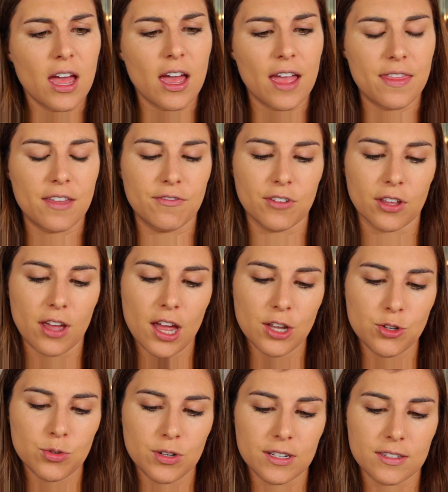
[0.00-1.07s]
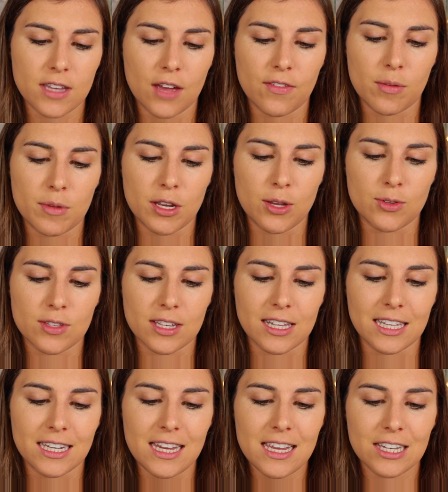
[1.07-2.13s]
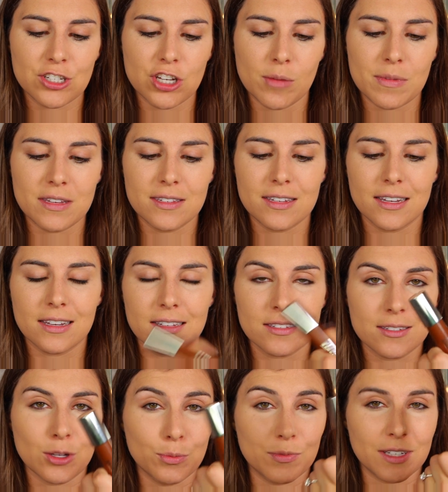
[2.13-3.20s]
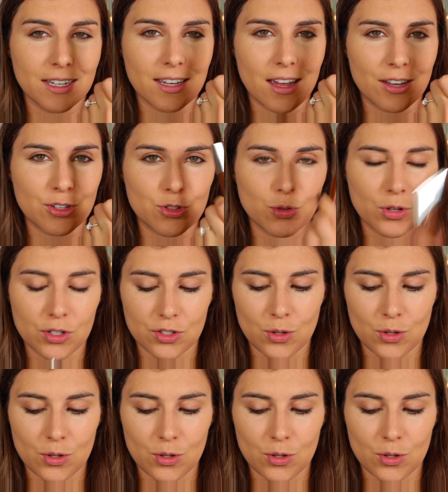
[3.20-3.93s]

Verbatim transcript: Uh, and then for the contour itself, I'm going to use the Clinique Chubby Stick Sculpting Contour.